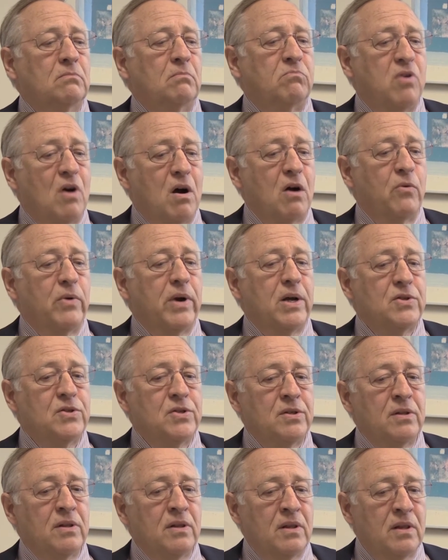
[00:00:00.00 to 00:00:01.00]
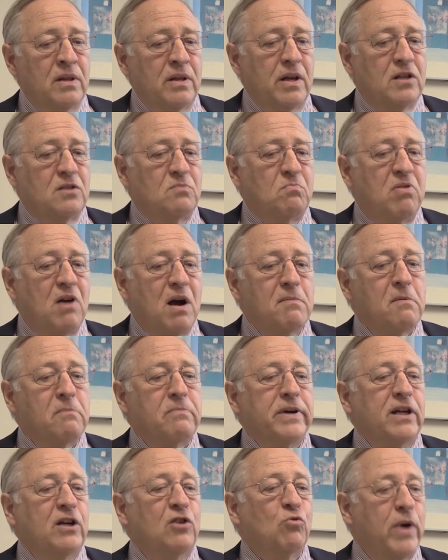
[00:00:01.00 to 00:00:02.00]
progress is
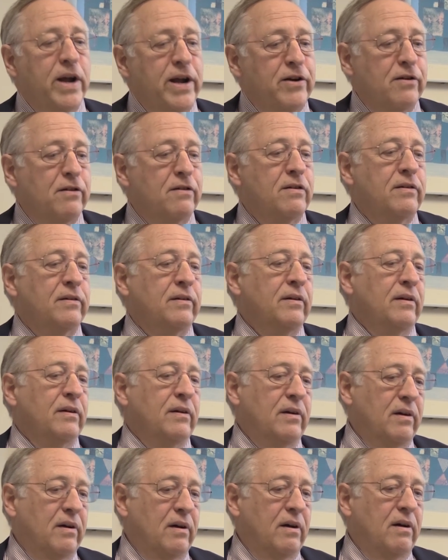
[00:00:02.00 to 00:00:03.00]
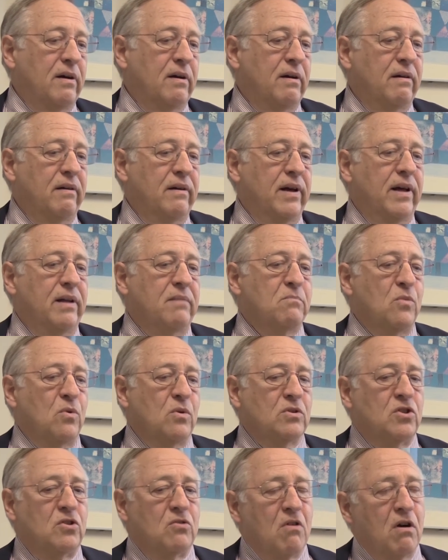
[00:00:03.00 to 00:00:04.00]
probably greater and more
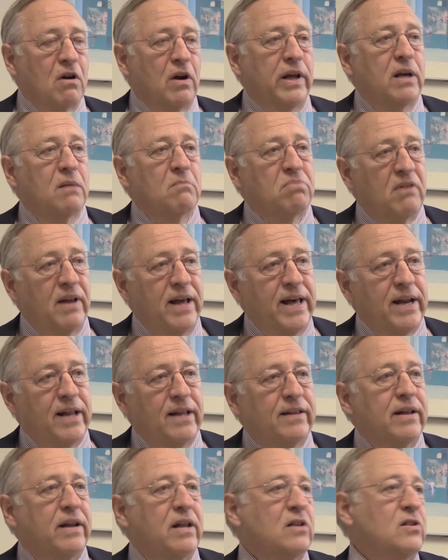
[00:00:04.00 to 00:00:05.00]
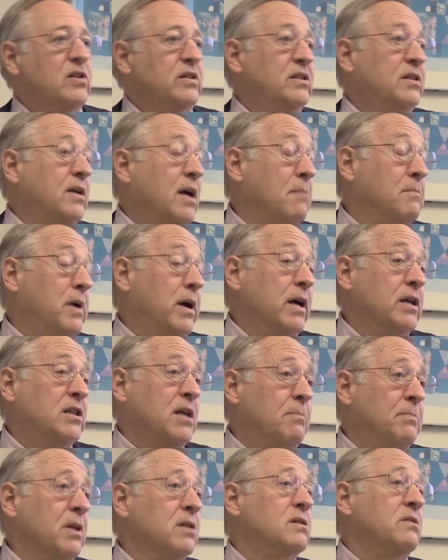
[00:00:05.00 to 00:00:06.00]
strongly implanted than its
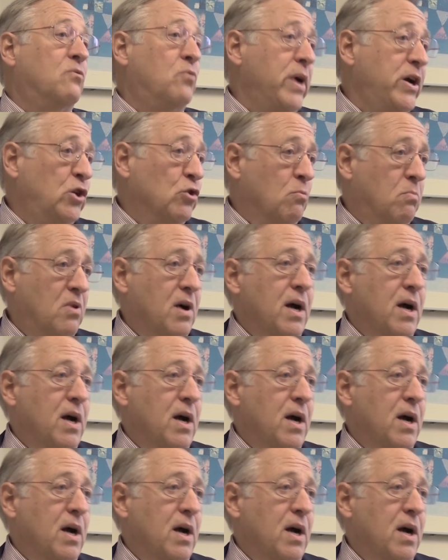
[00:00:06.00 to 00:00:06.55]
acceptance of racial